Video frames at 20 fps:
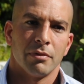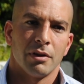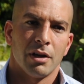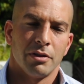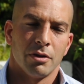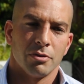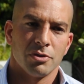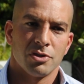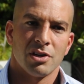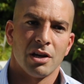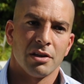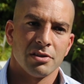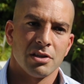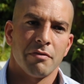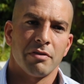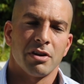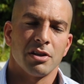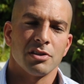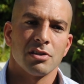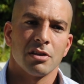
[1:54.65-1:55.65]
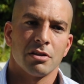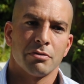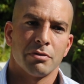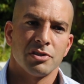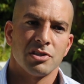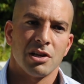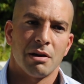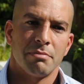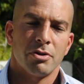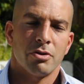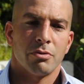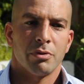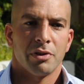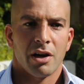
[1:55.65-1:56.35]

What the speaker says: And those cells have an insulin receptor.